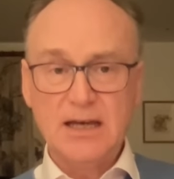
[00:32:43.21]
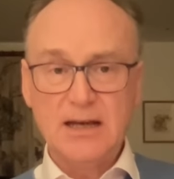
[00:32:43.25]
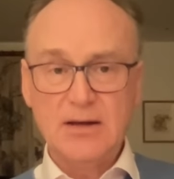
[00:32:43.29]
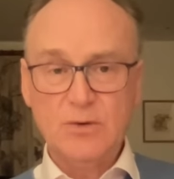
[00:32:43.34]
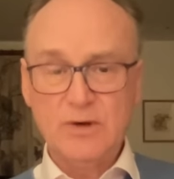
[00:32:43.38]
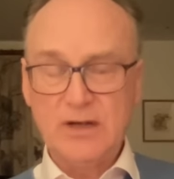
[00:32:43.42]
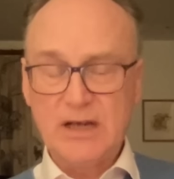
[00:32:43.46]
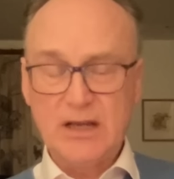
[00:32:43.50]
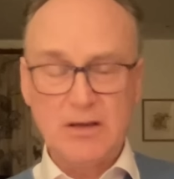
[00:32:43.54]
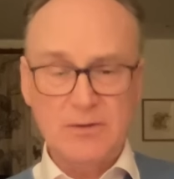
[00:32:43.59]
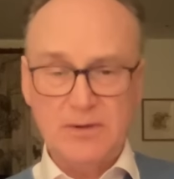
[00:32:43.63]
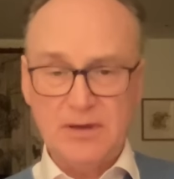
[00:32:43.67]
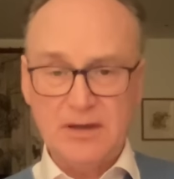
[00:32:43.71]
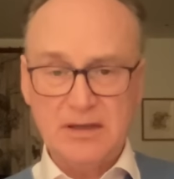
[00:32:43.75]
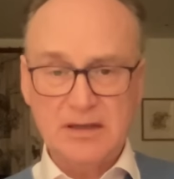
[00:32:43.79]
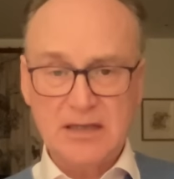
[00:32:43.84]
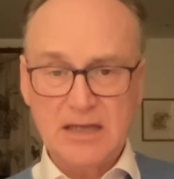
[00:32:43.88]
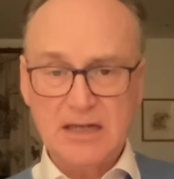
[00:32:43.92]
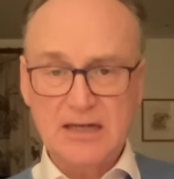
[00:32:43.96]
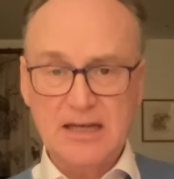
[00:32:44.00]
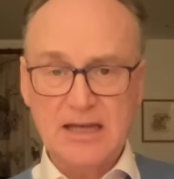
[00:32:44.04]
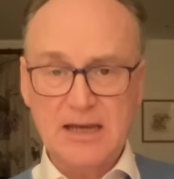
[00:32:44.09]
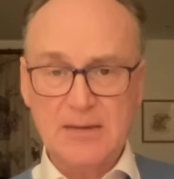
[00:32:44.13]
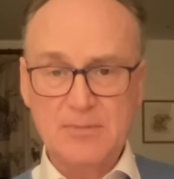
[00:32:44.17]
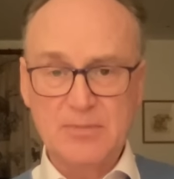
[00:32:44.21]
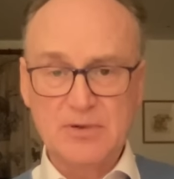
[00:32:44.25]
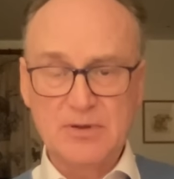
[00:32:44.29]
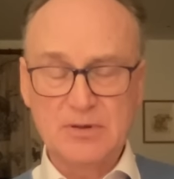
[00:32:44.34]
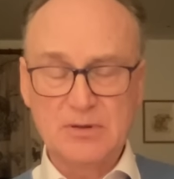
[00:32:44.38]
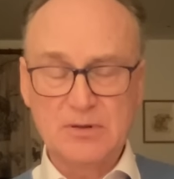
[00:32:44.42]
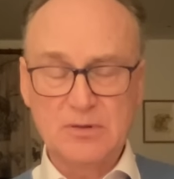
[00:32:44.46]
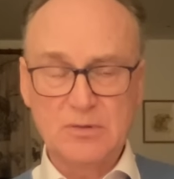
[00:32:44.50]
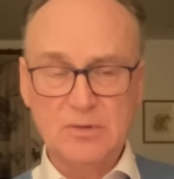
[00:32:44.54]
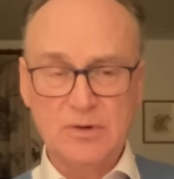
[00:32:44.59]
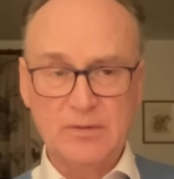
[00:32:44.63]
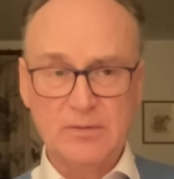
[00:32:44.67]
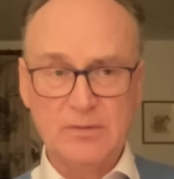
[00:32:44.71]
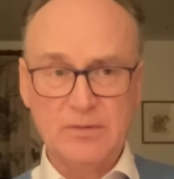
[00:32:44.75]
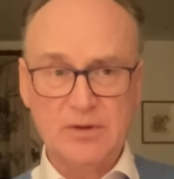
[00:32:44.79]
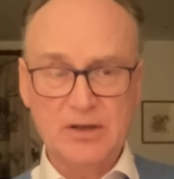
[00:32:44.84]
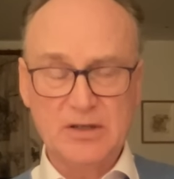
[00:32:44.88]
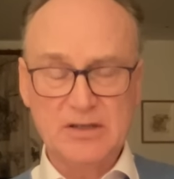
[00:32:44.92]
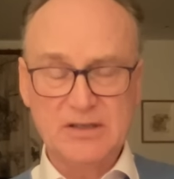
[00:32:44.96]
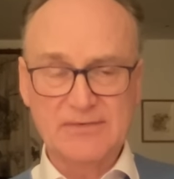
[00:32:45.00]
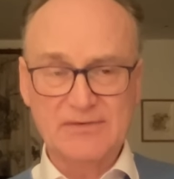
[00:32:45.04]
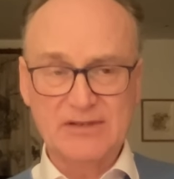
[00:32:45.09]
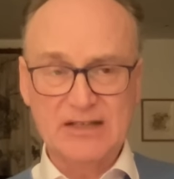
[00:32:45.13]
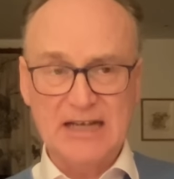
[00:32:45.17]
We don't think that happened
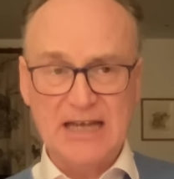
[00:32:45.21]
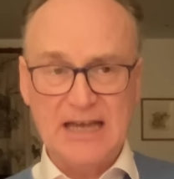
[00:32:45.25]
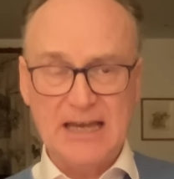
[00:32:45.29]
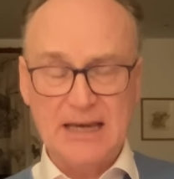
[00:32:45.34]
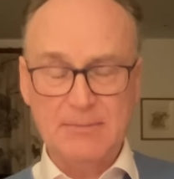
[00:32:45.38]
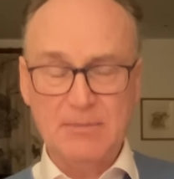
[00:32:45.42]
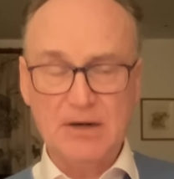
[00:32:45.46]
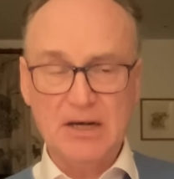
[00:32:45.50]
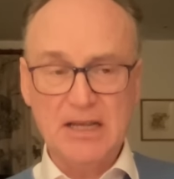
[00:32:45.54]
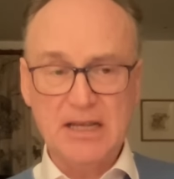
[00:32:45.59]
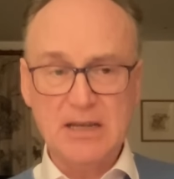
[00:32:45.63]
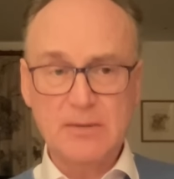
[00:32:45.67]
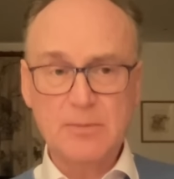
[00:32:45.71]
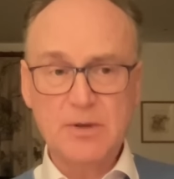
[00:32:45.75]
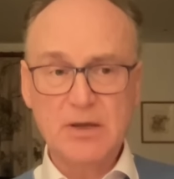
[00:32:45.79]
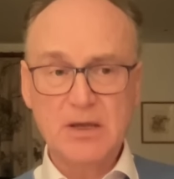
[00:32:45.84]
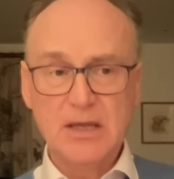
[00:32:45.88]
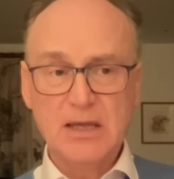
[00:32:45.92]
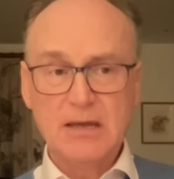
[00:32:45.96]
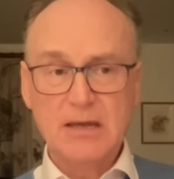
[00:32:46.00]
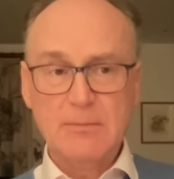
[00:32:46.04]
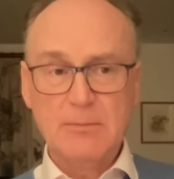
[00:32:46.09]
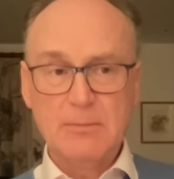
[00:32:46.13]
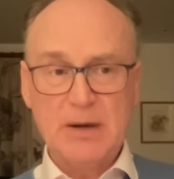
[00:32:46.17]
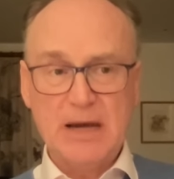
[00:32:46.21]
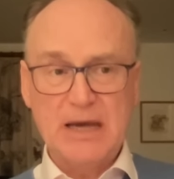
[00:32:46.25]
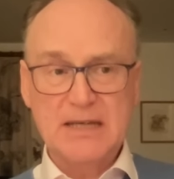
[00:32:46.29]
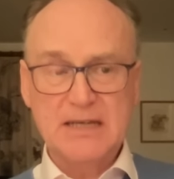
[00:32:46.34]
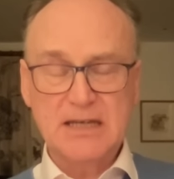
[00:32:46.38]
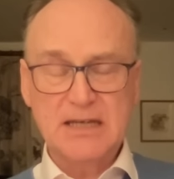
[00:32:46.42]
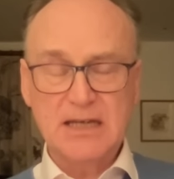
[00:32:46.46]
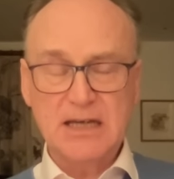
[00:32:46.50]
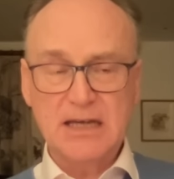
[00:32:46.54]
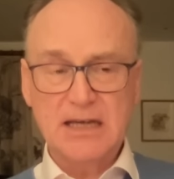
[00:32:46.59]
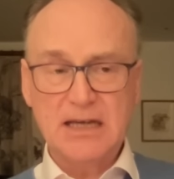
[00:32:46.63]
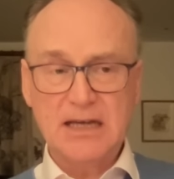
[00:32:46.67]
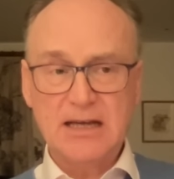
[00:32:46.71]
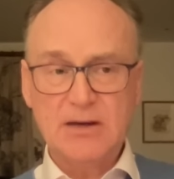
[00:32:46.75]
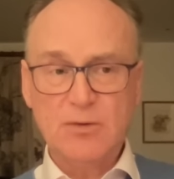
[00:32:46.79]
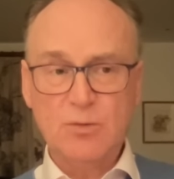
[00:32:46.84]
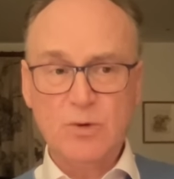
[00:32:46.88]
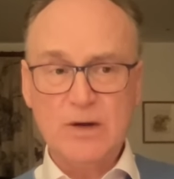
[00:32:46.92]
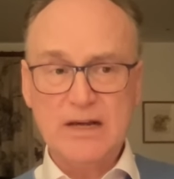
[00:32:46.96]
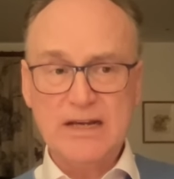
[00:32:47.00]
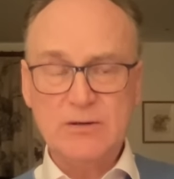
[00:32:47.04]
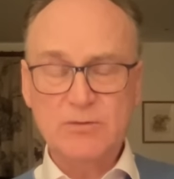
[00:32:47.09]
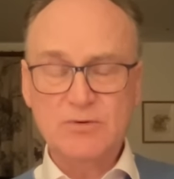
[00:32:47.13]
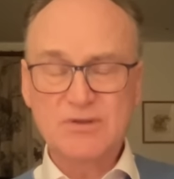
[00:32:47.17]
because of a lab leak. But
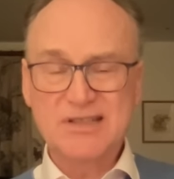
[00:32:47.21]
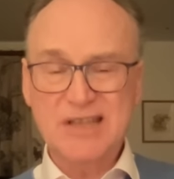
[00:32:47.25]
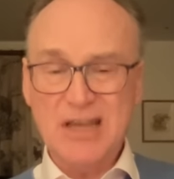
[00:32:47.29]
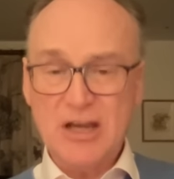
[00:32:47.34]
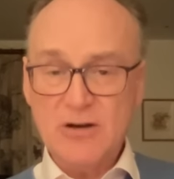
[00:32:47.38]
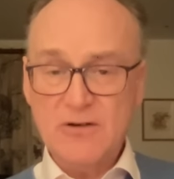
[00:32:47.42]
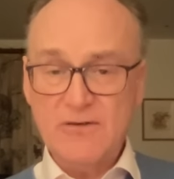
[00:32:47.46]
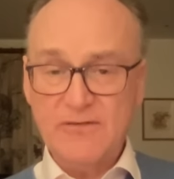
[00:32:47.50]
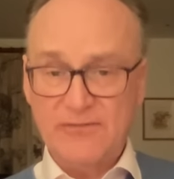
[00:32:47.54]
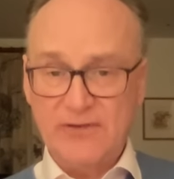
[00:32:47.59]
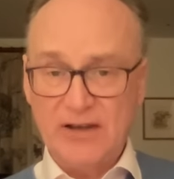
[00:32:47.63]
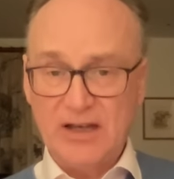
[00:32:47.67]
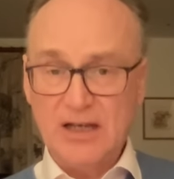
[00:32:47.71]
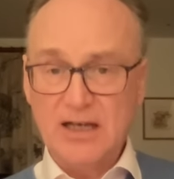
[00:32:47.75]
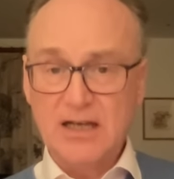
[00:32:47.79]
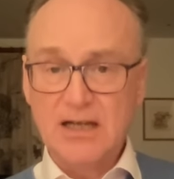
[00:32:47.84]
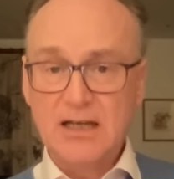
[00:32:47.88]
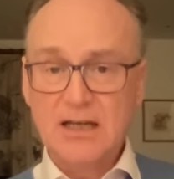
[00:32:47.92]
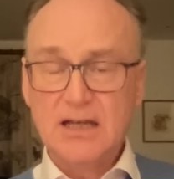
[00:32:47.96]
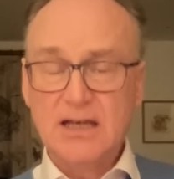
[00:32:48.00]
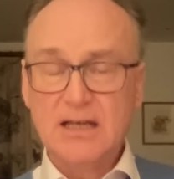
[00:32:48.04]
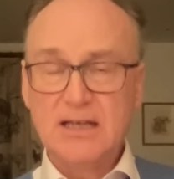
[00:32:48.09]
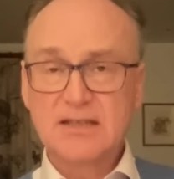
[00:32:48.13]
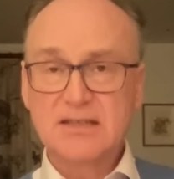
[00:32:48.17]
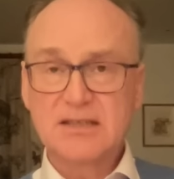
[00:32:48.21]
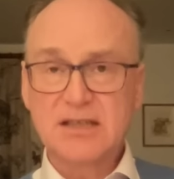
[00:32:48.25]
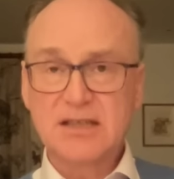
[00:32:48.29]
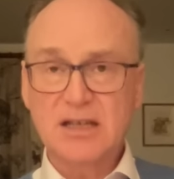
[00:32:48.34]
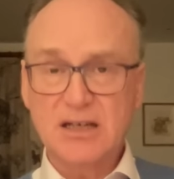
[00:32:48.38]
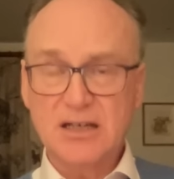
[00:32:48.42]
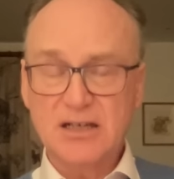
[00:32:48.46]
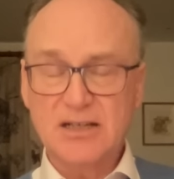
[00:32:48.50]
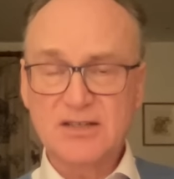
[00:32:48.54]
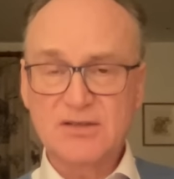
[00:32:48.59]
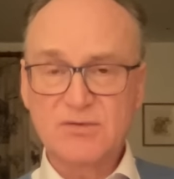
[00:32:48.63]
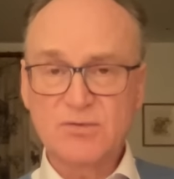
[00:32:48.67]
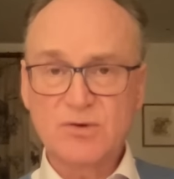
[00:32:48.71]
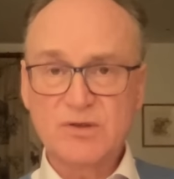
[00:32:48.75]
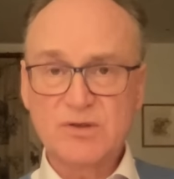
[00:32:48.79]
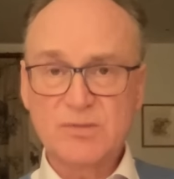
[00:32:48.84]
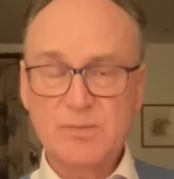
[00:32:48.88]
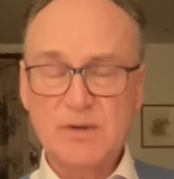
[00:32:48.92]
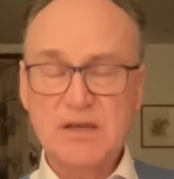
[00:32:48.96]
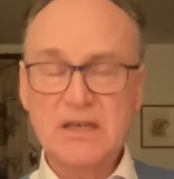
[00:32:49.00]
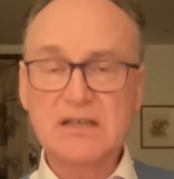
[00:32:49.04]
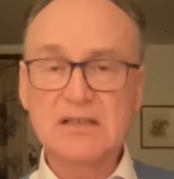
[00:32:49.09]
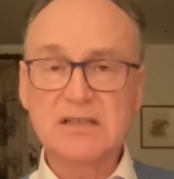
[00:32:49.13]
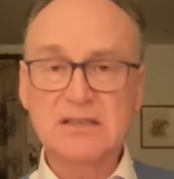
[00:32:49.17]
when it was over, SARS was
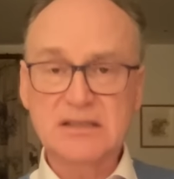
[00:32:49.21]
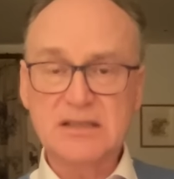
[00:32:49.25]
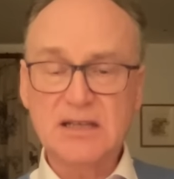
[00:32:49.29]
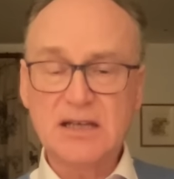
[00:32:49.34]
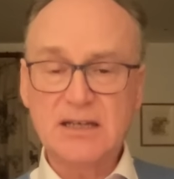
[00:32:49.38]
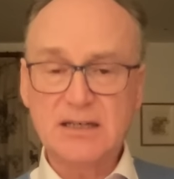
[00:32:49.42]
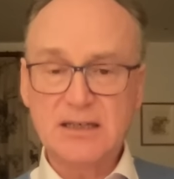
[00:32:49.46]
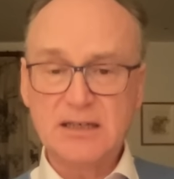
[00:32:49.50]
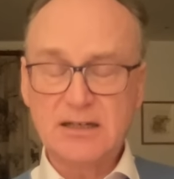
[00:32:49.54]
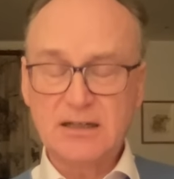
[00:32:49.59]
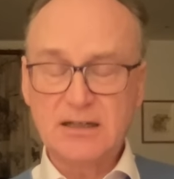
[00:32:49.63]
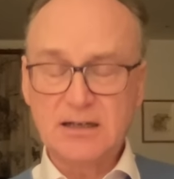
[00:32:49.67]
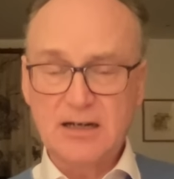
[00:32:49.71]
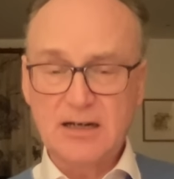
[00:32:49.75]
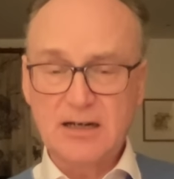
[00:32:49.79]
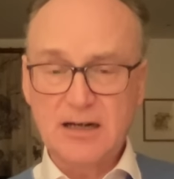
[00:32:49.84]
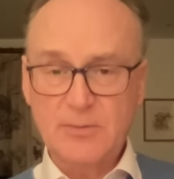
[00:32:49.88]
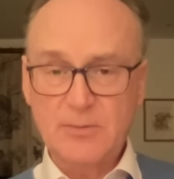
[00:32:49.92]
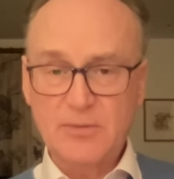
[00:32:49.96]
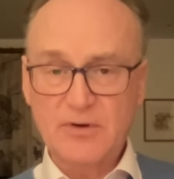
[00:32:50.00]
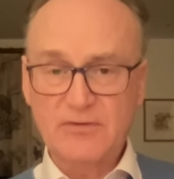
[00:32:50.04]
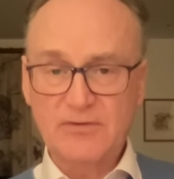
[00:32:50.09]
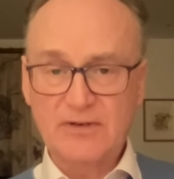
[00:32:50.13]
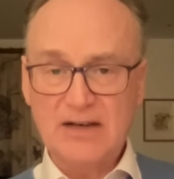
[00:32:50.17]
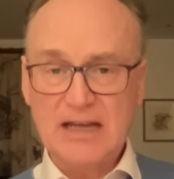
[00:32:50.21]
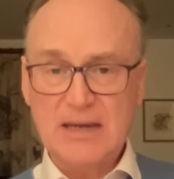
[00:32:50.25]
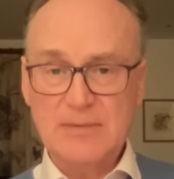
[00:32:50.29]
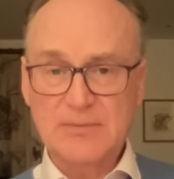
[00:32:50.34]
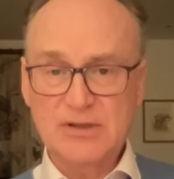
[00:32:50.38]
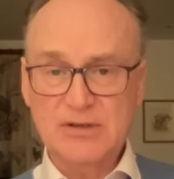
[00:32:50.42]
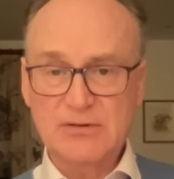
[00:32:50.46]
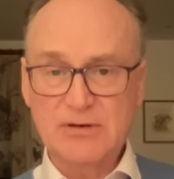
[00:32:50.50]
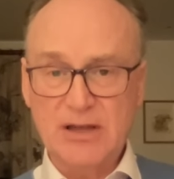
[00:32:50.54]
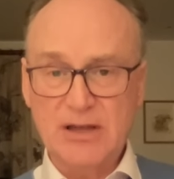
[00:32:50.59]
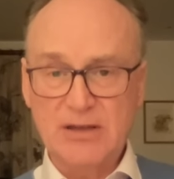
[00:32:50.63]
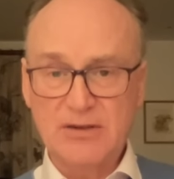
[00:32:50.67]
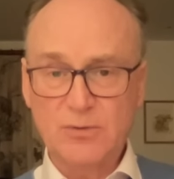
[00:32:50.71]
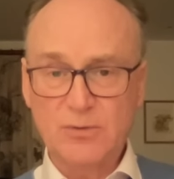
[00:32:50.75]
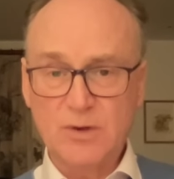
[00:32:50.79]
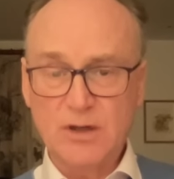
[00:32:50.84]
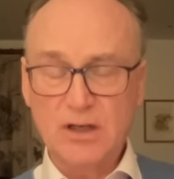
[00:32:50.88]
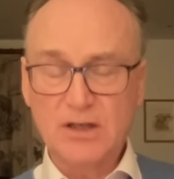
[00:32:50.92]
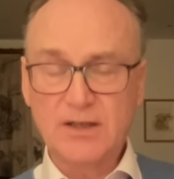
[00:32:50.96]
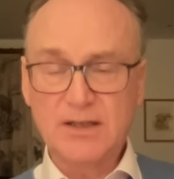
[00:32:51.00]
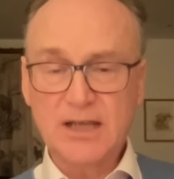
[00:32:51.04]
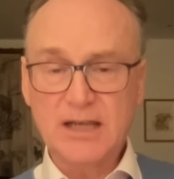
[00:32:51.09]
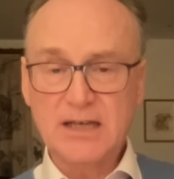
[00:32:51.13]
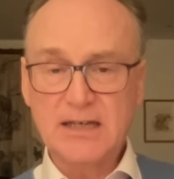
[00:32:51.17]
being studied in a number of labs around the
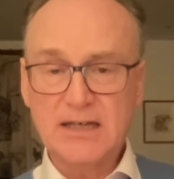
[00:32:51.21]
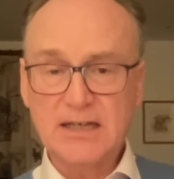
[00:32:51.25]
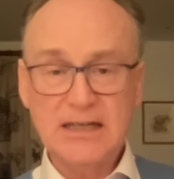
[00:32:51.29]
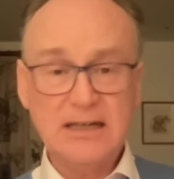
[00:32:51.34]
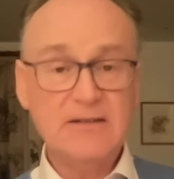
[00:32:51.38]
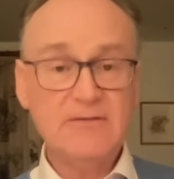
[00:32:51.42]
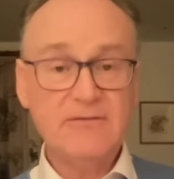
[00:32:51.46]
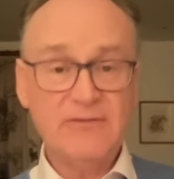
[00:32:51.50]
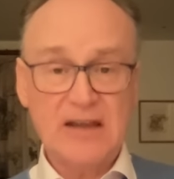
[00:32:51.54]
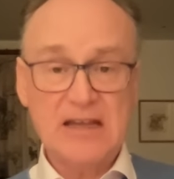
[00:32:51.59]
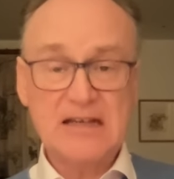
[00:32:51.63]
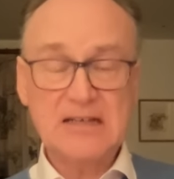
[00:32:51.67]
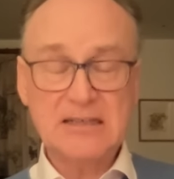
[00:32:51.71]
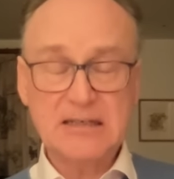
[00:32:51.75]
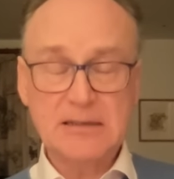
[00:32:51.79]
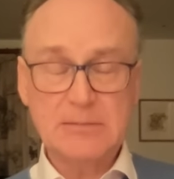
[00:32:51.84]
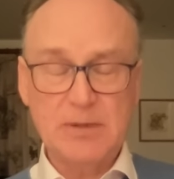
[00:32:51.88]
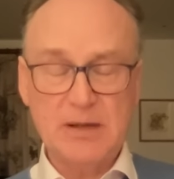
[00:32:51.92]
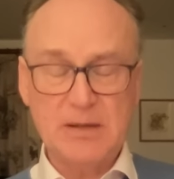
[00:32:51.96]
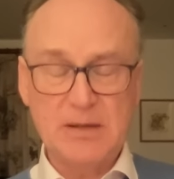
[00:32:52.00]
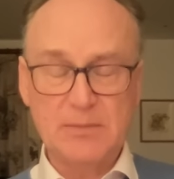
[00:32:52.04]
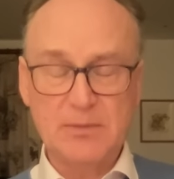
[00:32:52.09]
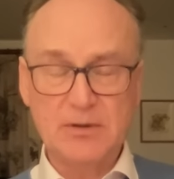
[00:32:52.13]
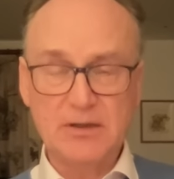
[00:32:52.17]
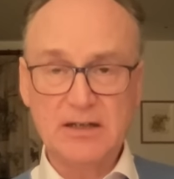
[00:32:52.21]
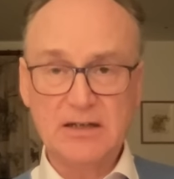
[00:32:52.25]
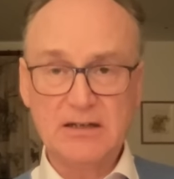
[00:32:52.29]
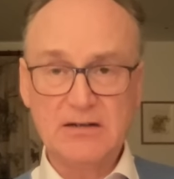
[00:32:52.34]
world, and it infected people.